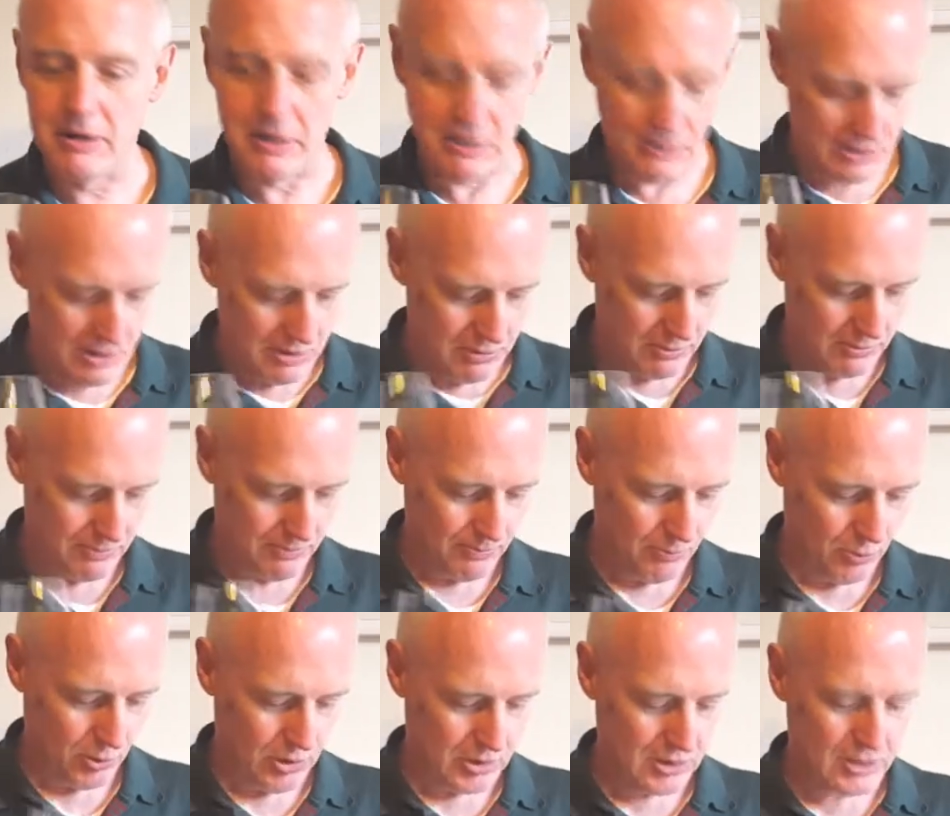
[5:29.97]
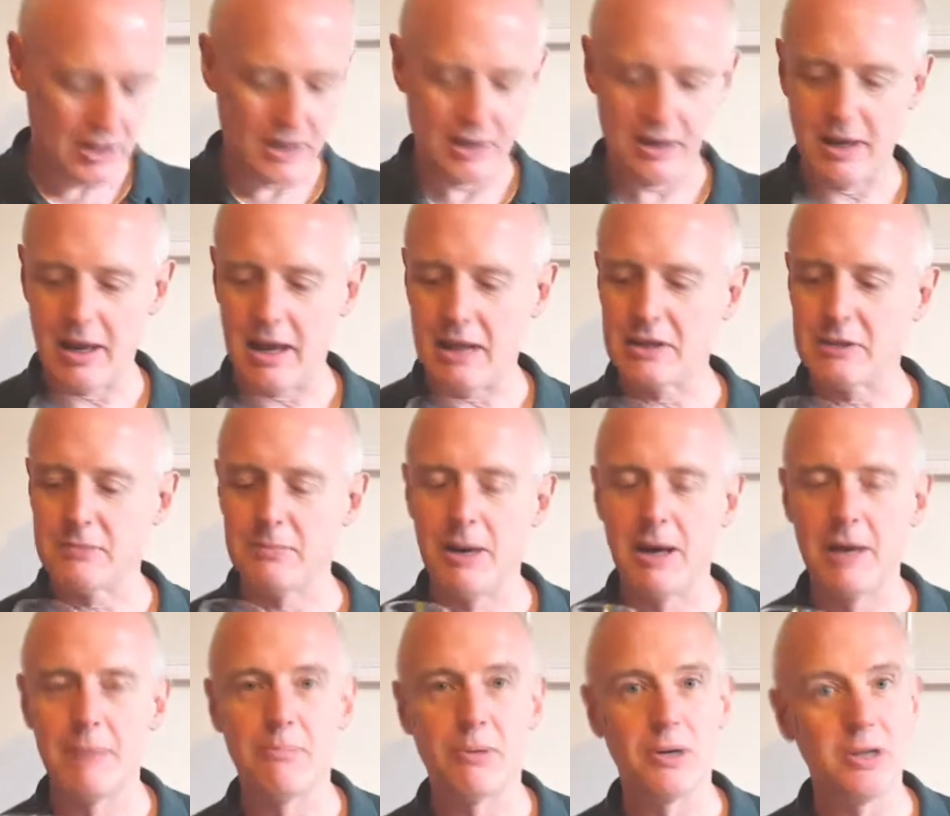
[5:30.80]
I don't know what it's like against
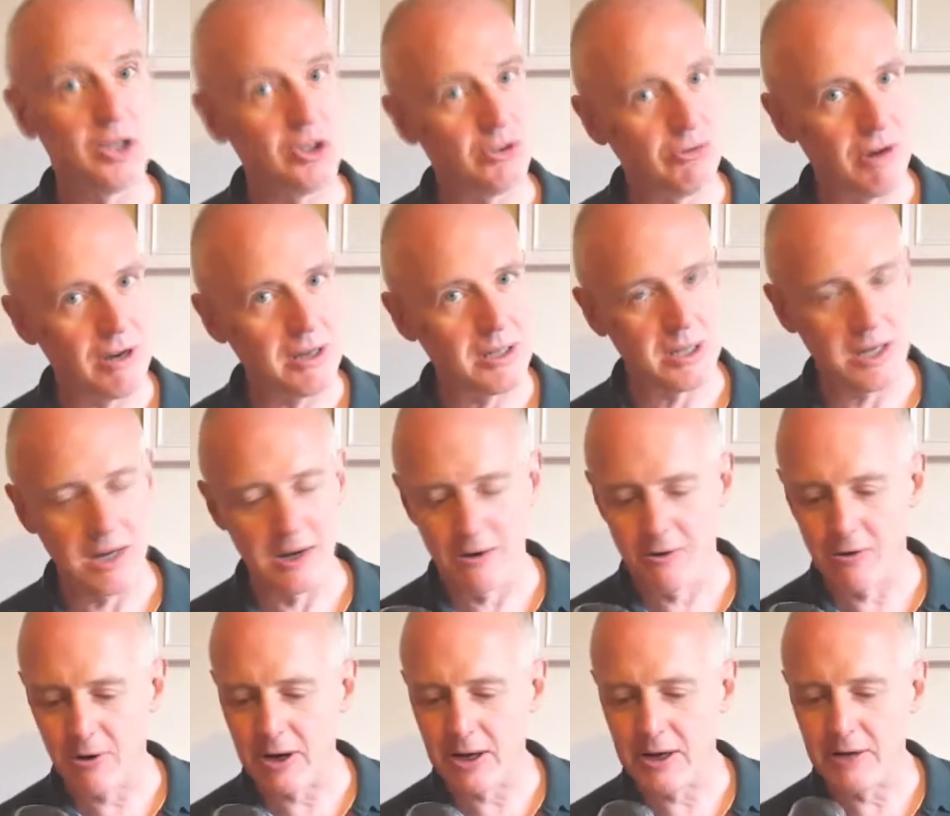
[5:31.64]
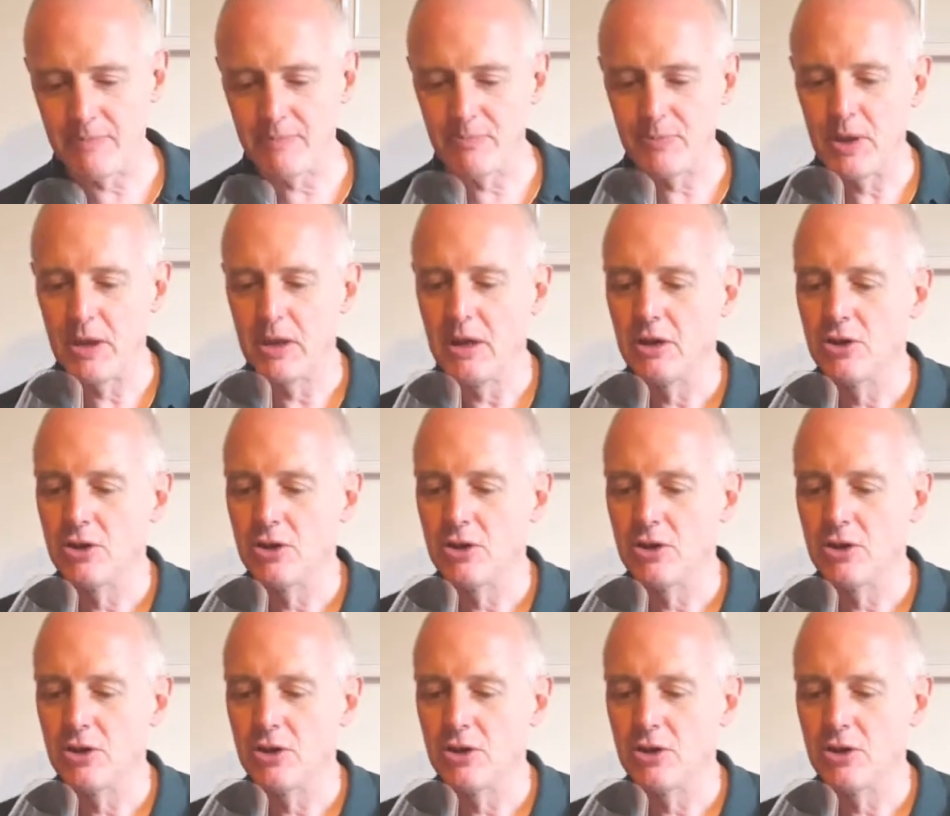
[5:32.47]
my British Racing Green